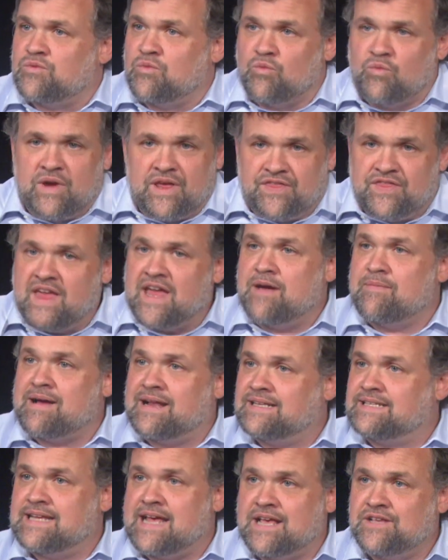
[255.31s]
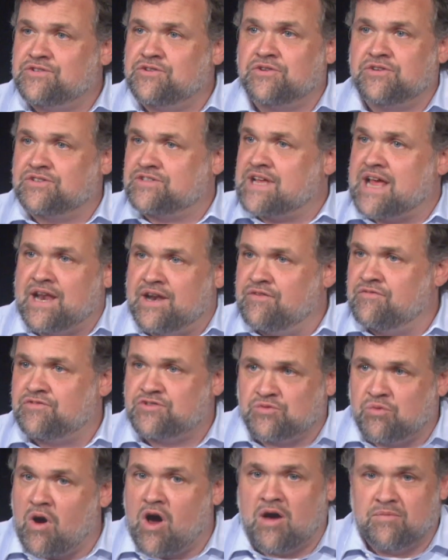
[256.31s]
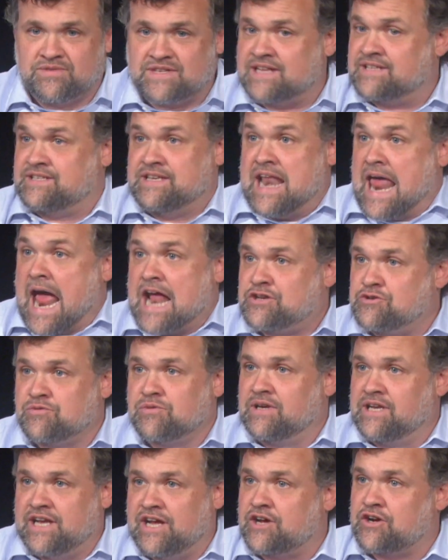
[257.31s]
We think about deserts and swamps as naturally